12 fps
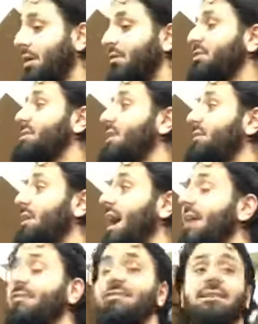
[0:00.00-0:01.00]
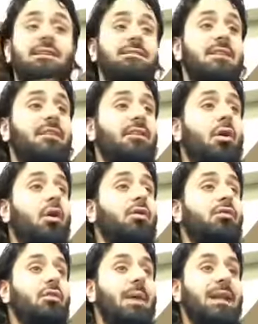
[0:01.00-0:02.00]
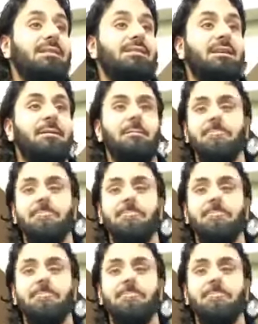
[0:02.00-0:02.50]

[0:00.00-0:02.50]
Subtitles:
If you save a life, it's like saving the whole of humanity.